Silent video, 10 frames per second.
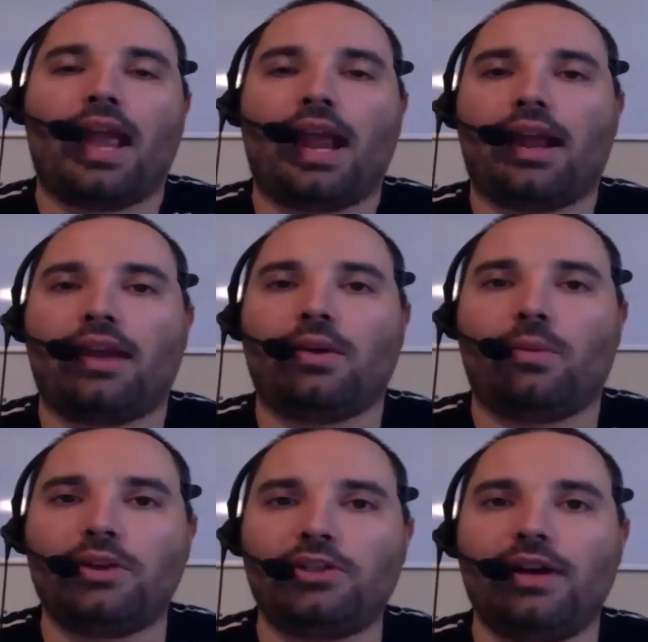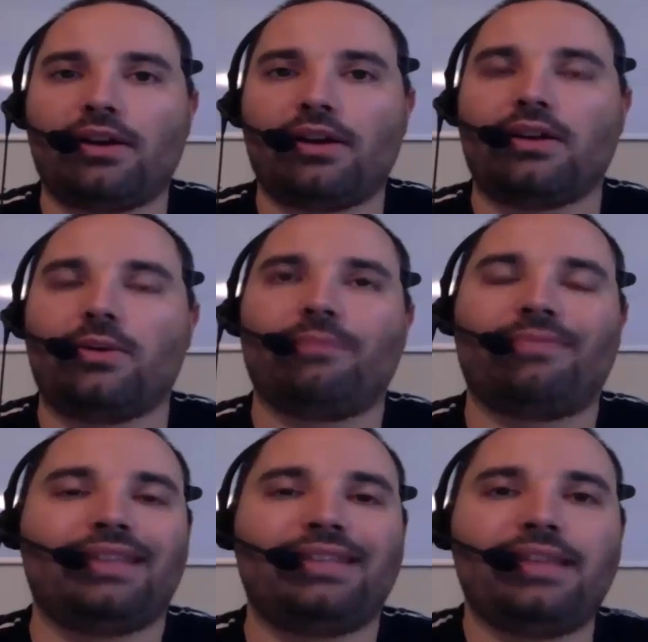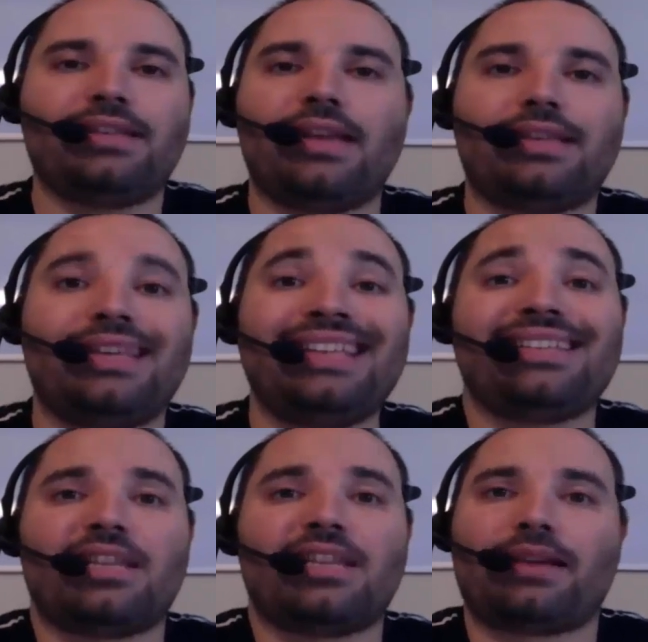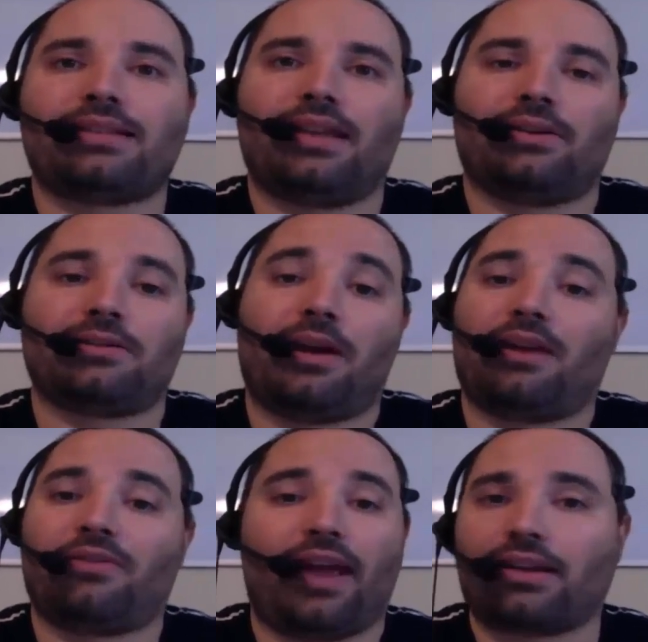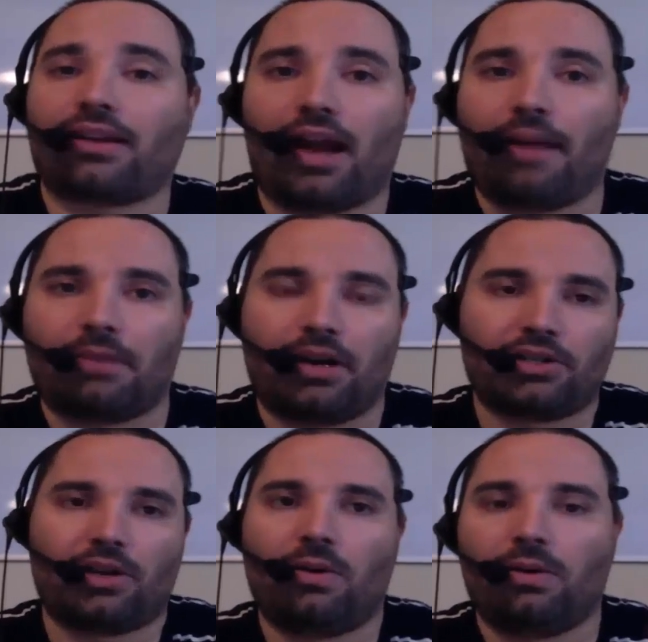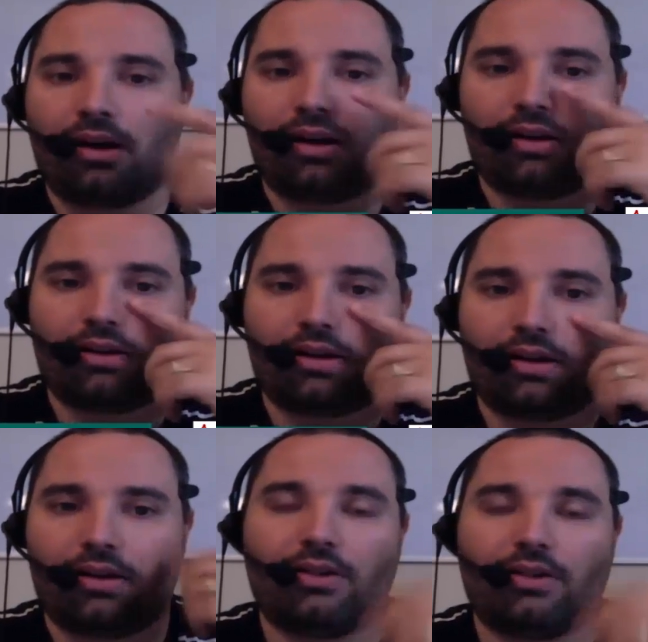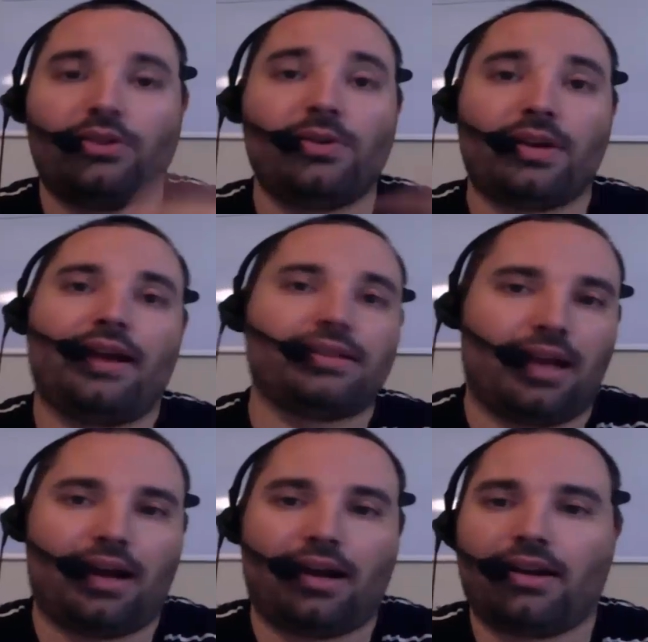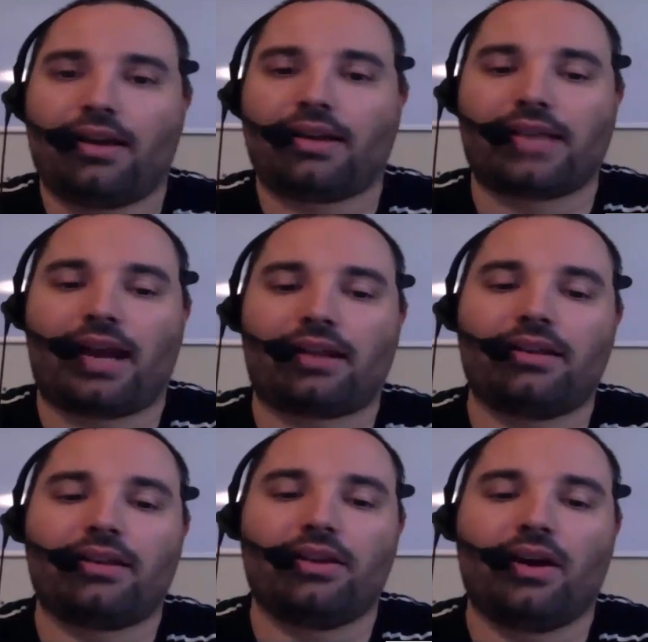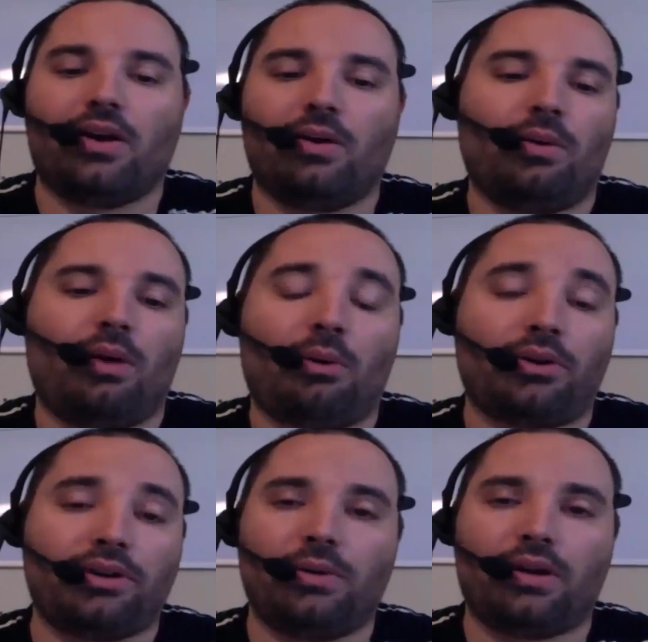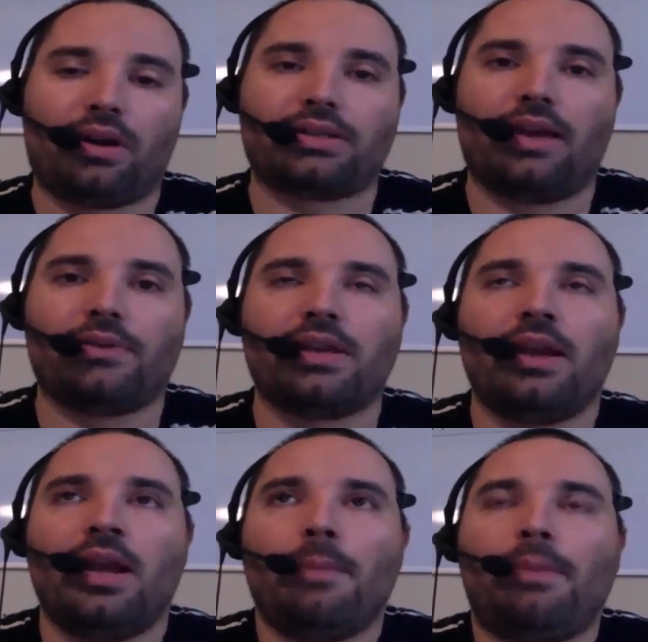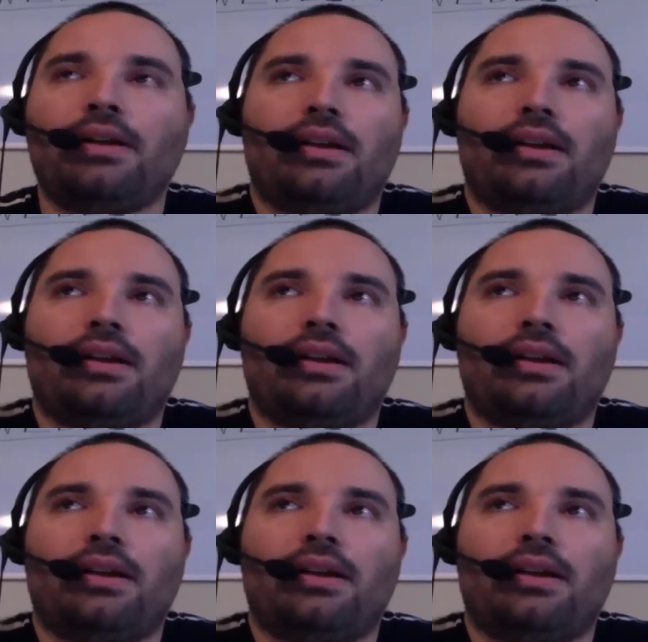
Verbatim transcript: And once you know how to do it, it's easy. It's easy to still make sales. Matter of fact, I'm going to show uh, uh, you guys and Han exactly you know what we're doing ourselves. But